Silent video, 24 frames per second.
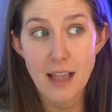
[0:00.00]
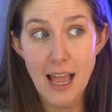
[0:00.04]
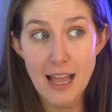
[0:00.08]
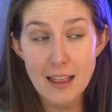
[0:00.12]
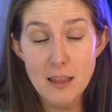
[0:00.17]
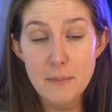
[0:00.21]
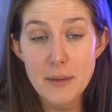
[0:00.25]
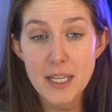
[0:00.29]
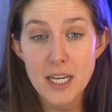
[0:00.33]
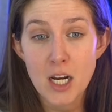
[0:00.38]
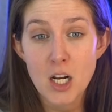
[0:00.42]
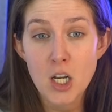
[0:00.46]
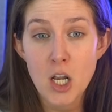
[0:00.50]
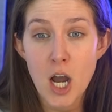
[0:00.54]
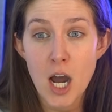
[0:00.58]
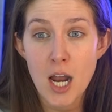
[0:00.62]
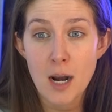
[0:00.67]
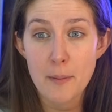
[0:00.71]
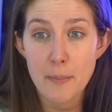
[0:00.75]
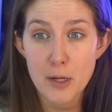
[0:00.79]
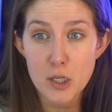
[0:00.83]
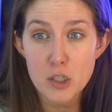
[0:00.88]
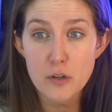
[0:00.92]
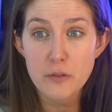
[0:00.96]
Alameda
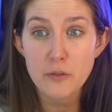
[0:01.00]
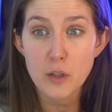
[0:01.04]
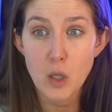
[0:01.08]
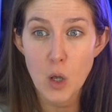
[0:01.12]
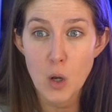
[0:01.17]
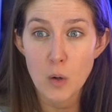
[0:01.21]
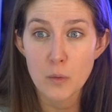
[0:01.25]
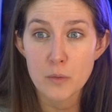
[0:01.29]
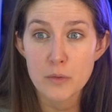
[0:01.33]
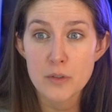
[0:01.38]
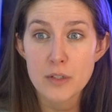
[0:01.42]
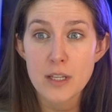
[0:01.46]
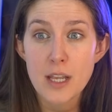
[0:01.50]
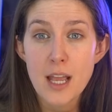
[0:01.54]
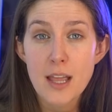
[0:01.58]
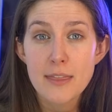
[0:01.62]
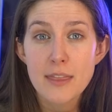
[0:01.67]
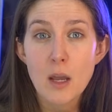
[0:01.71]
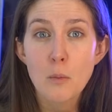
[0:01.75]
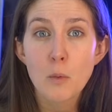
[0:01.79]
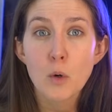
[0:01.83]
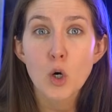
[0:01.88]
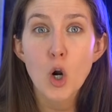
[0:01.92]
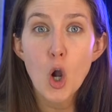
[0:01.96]
got a bunch of loans
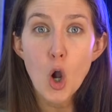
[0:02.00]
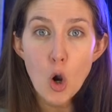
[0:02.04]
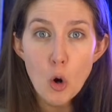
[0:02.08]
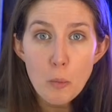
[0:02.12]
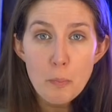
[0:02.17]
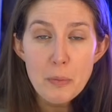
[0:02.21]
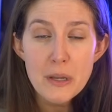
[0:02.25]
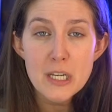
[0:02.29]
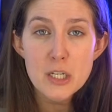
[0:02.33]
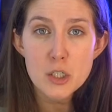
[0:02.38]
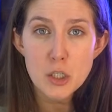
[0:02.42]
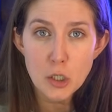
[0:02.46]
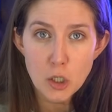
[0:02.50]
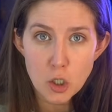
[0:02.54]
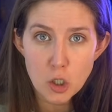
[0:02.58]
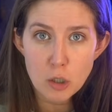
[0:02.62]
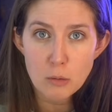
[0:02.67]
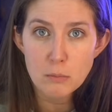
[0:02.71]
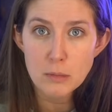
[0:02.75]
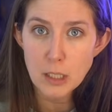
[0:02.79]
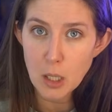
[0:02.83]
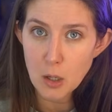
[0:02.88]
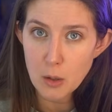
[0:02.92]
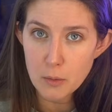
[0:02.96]
that were open
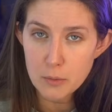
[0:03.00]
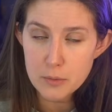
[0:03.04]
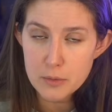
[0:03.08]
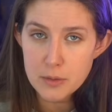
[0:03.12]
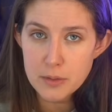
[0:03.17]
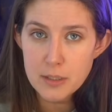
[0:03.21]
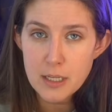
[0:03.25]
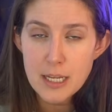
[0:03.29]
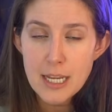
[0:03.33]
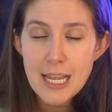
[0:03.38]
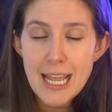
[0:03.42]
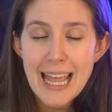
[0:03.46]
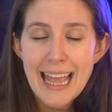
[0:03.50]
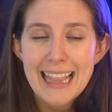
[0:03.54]
term loans.